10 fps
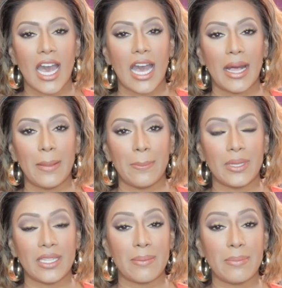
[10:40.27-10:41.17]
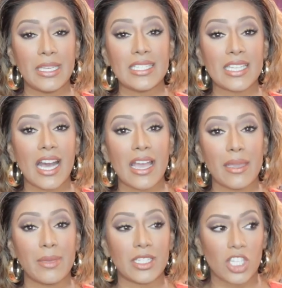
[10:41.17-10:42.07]
But in the
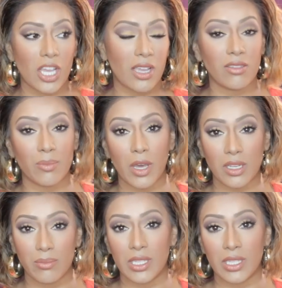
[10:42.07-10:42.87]
meantime, check out the Body